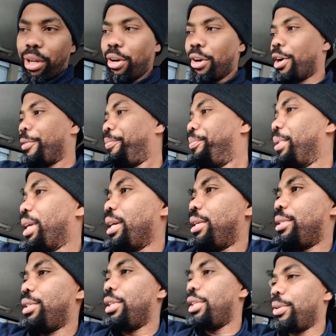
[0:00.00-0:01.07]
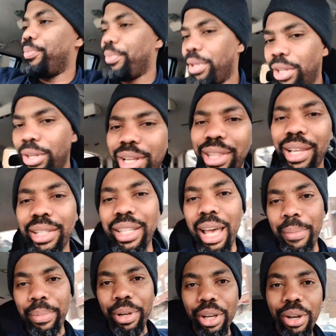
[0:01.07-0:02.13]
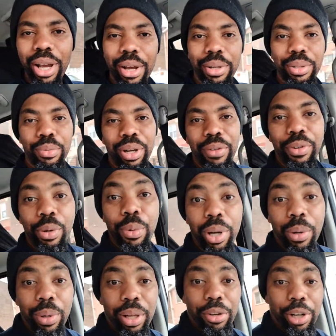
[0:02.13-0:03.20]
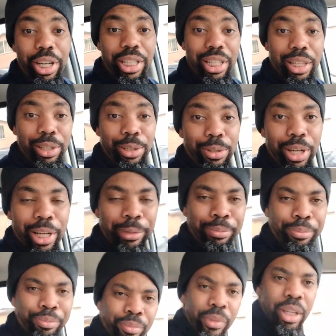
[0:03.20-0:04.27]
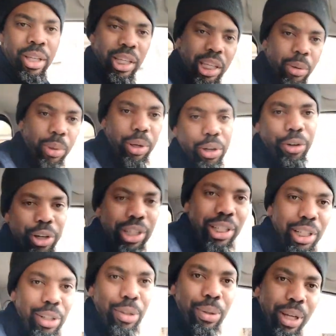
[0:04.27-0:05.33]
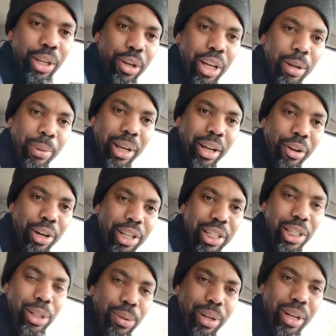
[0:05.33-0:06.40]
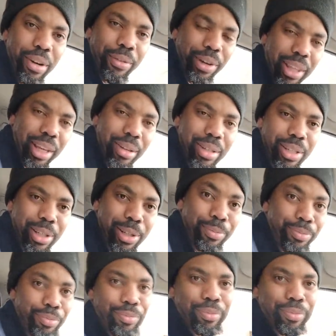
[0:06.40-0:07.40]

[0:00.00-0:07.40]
car because you know how things happen. You know how whenever you work with crazy glue, right? You work with crazy glue, you end up getting crazy glue on everything. So